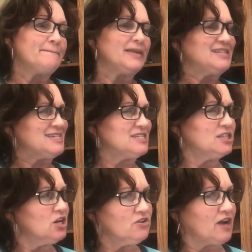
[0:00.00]
It doesn't
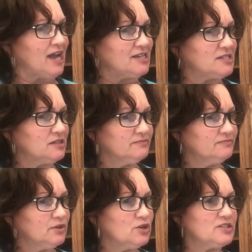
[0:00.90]
look right.
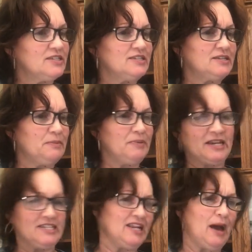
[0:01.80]
Her assistant
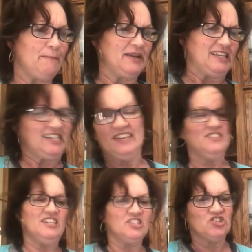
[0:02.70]
picks it up and
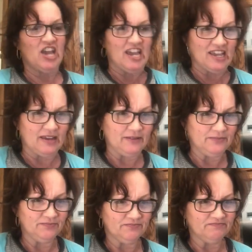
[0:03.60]
gives it a shake.
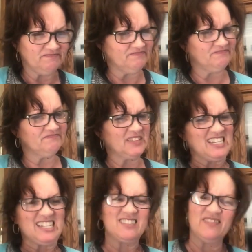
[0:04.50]

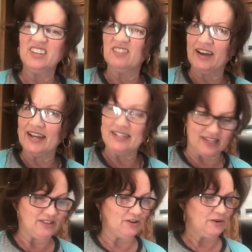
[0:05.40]
It doesn't feel right
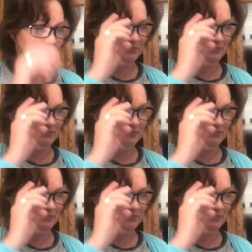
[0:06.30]
either.